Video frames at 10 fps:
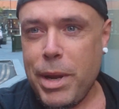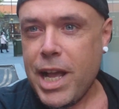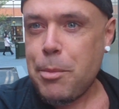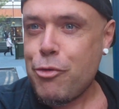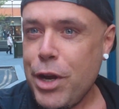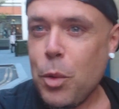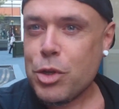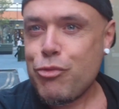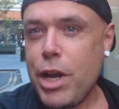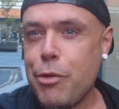Mikel
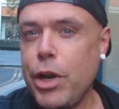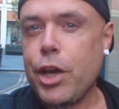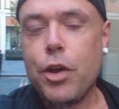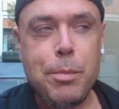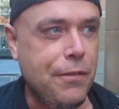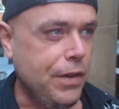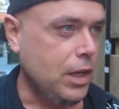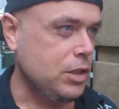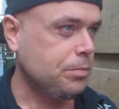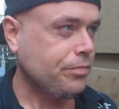Merino was really, really good
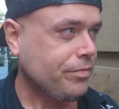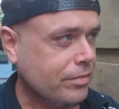midfield.